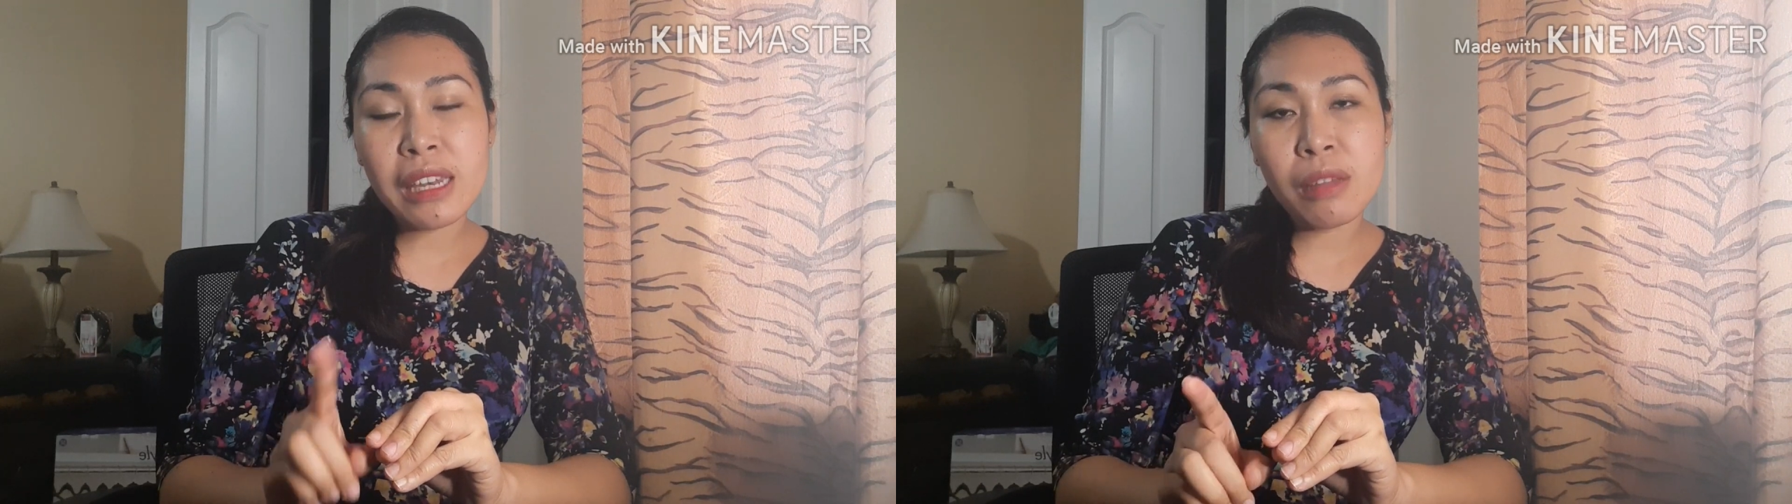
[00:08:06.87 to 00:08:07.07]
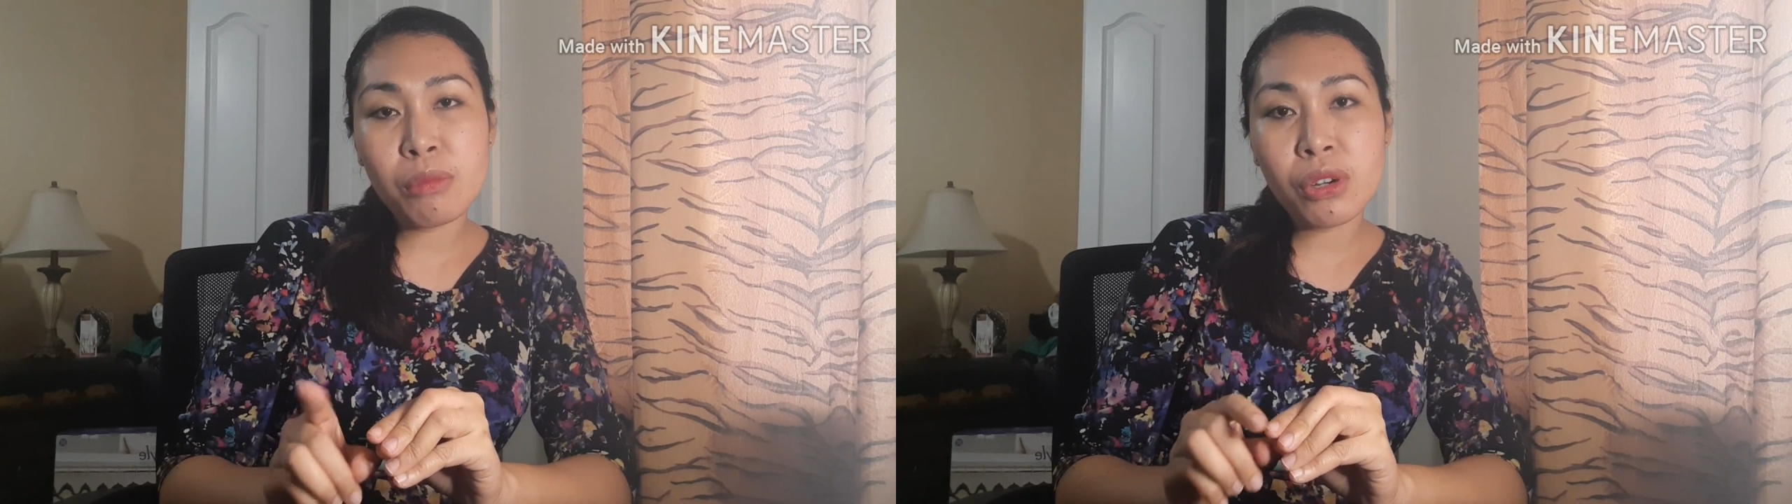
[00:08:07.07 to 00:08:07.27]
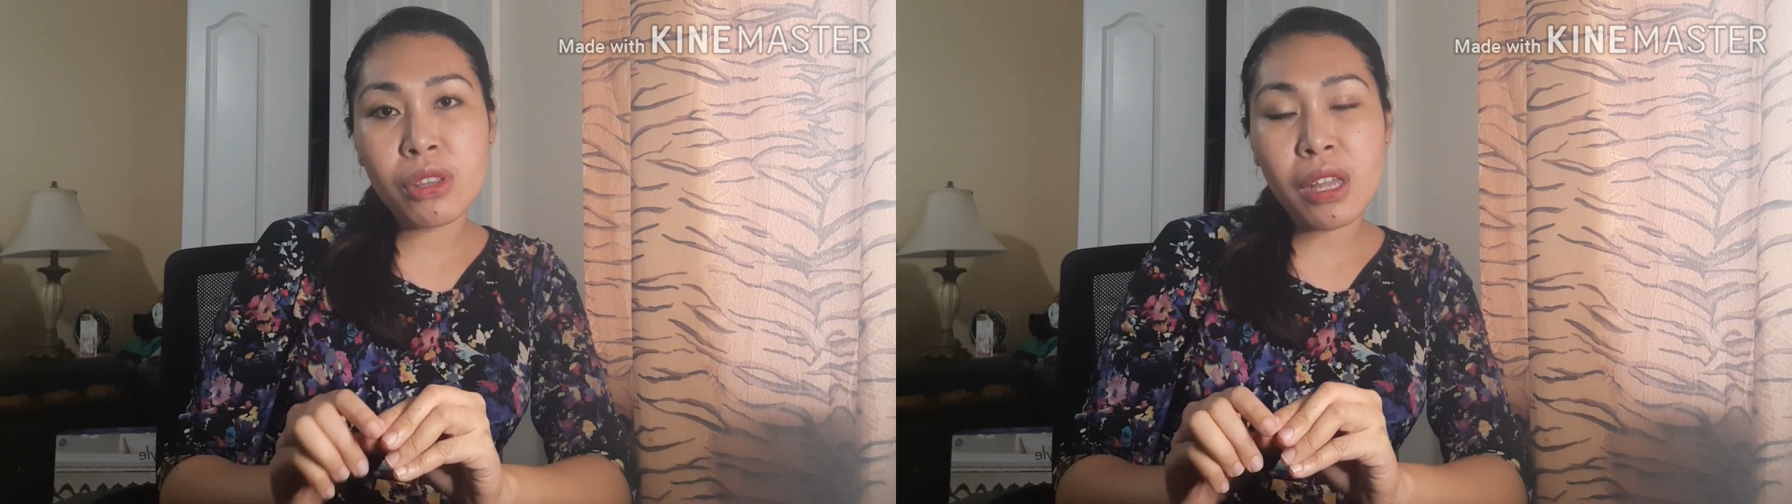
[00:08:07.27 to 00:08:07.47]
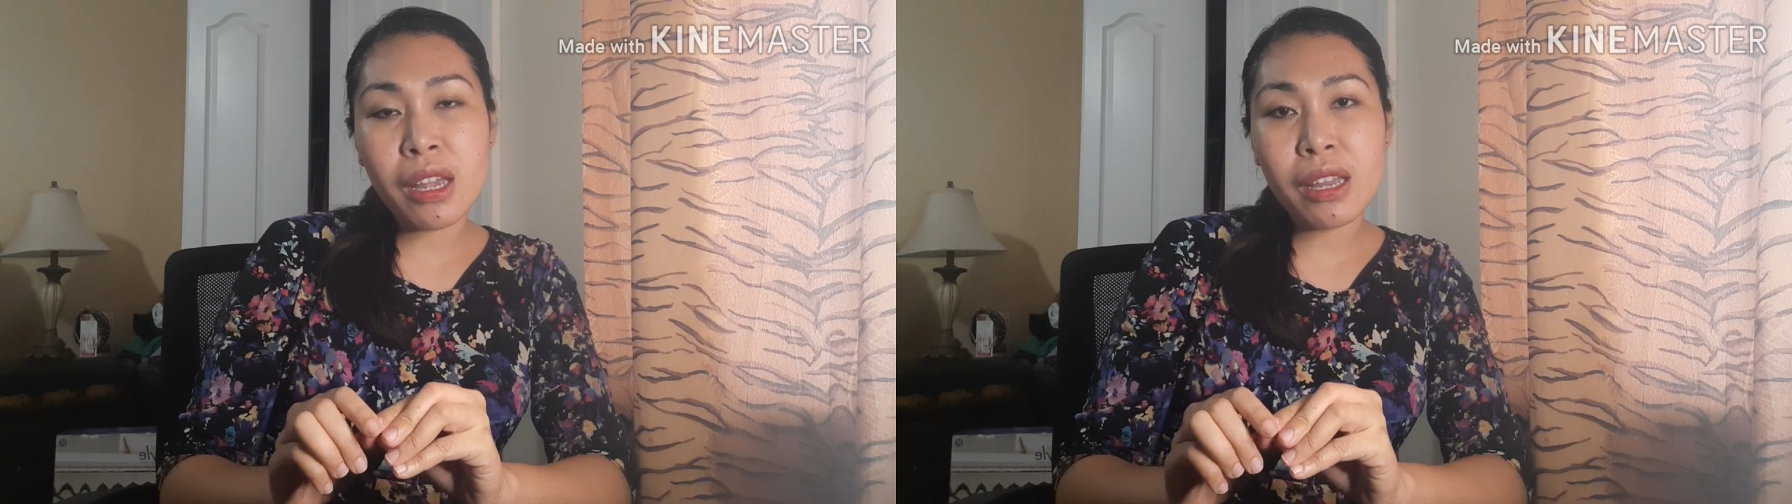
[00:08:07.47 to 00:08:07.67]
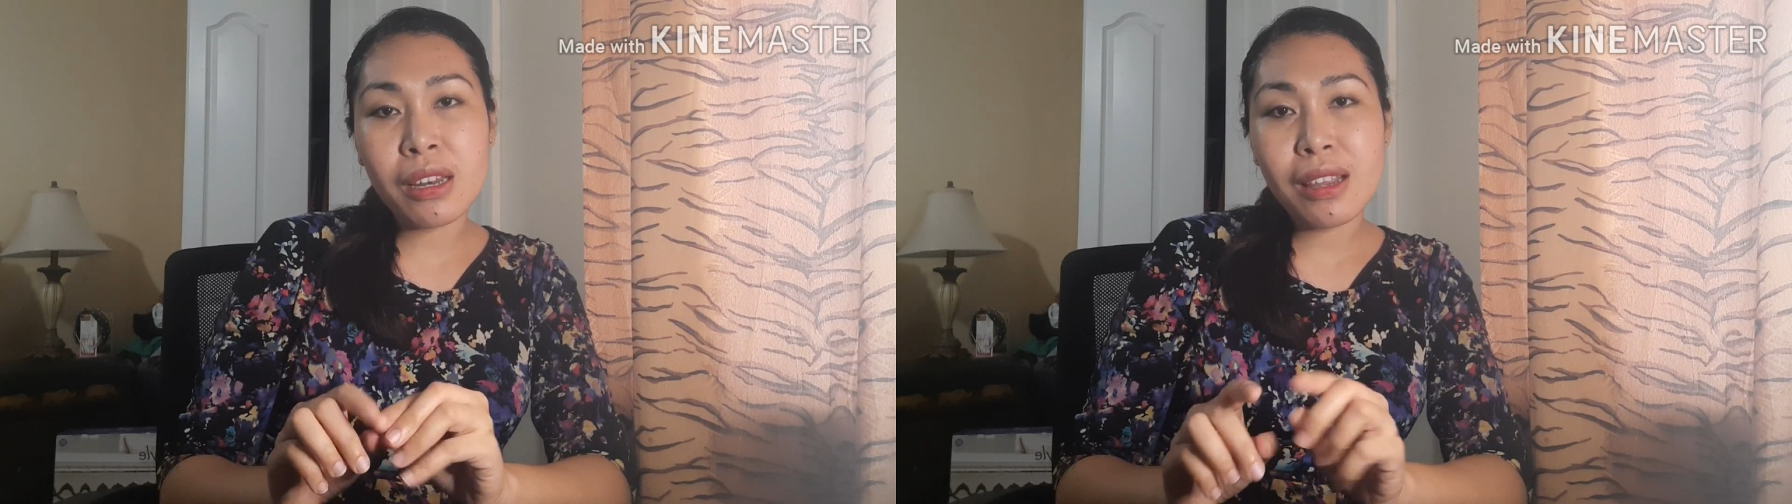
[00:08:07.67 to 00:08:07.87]
number
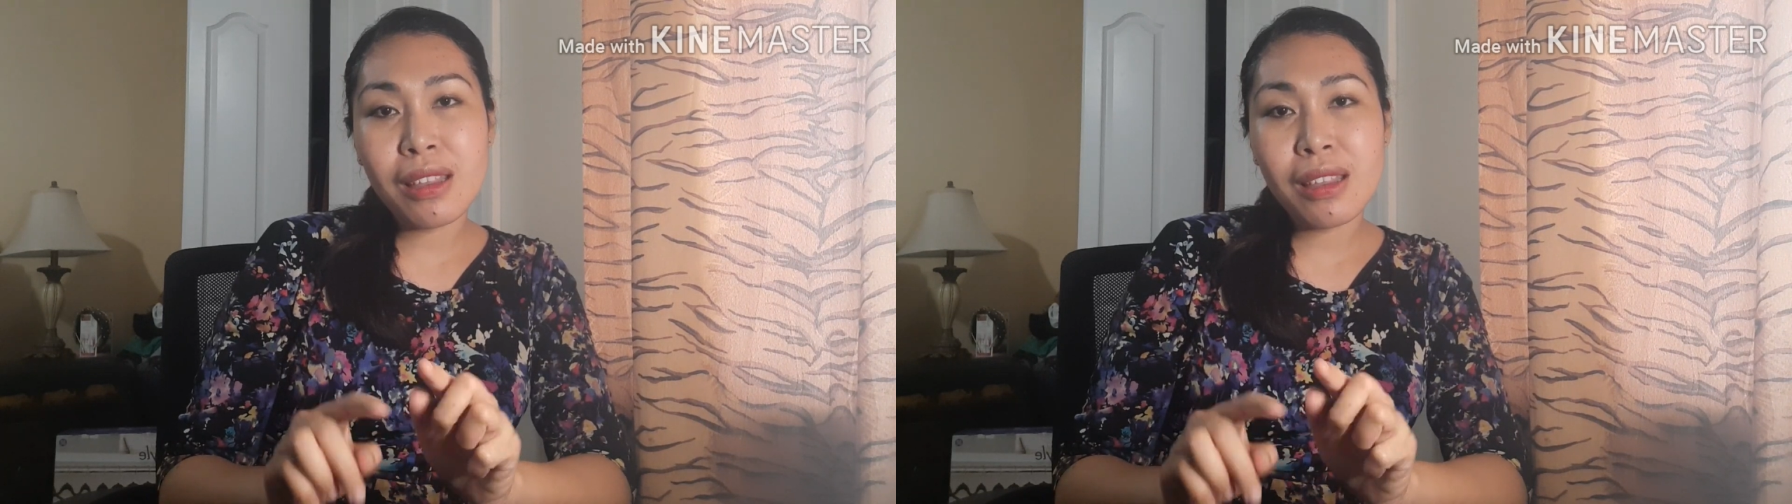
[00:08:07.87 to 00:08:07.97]
that